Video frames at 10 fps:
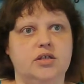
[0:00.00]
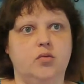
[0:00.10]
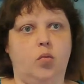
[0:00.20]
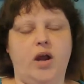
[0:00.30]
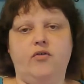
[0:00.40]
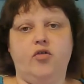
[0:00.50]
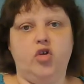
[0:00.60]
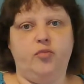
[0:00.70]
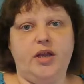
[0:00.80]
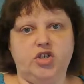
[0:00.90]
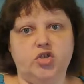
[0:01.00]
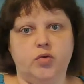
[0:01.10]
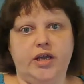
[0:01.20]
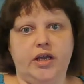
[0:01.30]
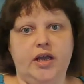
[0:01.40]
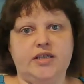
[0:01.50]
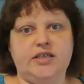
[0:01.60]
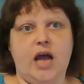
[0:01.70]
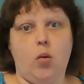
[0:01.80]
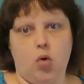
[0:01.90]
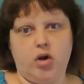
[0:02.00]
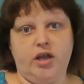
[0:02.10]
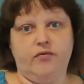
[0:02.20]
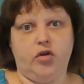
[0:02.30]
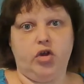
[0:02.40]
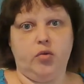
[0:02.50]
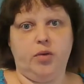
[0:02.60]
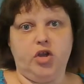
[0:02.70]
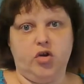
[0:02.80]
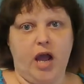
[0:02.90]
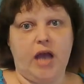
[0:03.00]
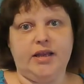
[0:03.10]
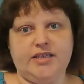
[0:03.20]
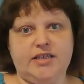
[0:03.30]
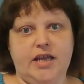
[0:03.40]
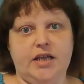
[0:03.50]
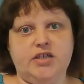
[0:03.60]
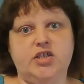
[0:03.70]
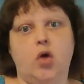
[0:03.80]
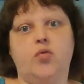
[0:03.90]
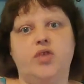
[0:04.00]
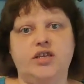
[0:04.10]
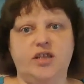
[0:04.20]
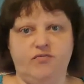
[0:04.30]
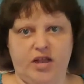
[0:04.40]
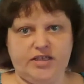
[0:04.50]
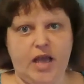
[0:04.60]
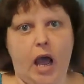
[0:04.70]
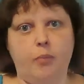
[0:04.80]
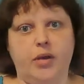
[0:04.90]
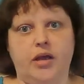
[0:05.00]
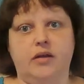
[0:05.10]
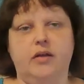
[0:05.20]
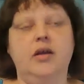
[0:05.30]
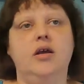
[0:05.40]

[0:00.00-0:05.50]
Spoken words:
whatever you've been doing is not working for you, but you're not listening. So these events happen